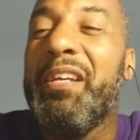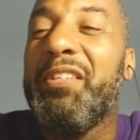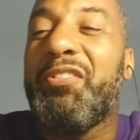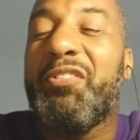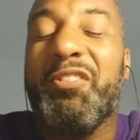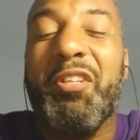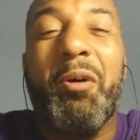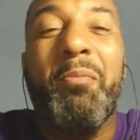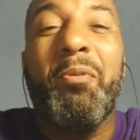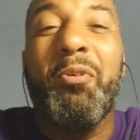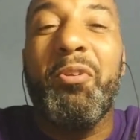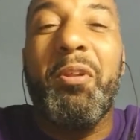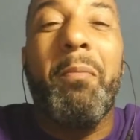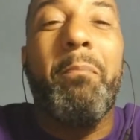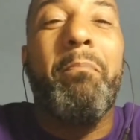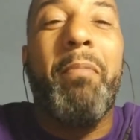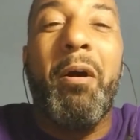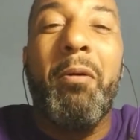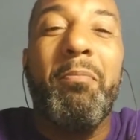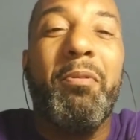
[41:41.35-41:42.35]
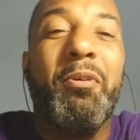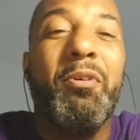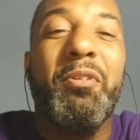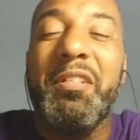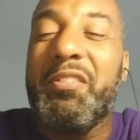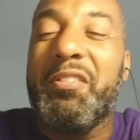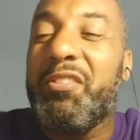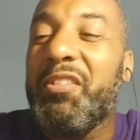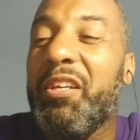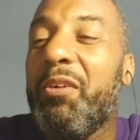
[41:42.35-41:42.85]
stumbled and bumbled, and
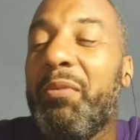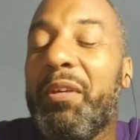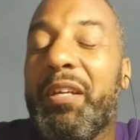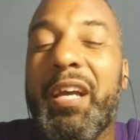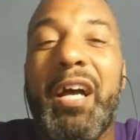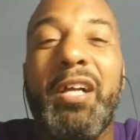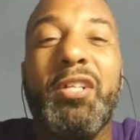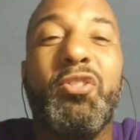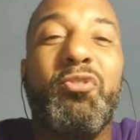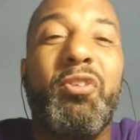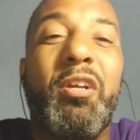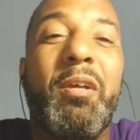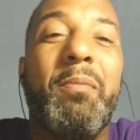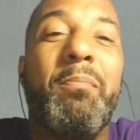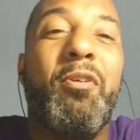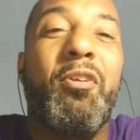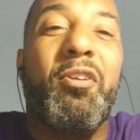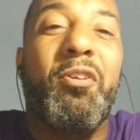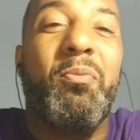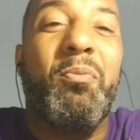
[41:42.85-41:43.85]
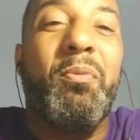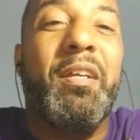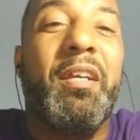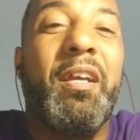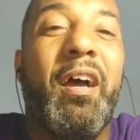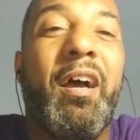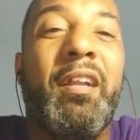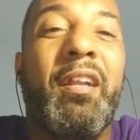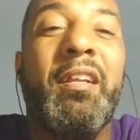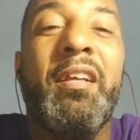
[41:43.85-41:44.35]
said, we got Trey Burke and we
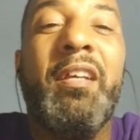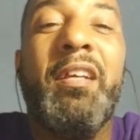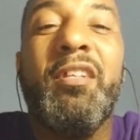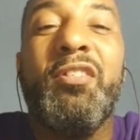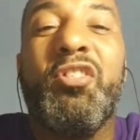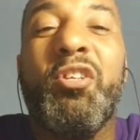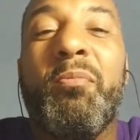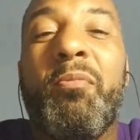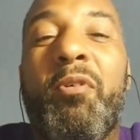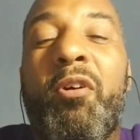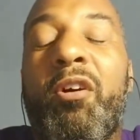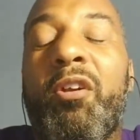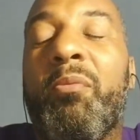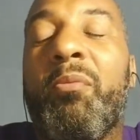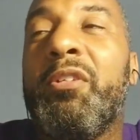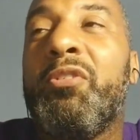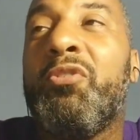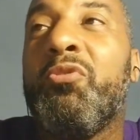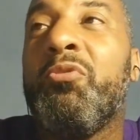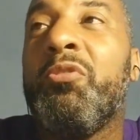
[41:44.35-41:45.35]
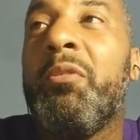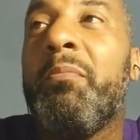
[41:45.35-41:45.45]
got Tim Hardaway Jr.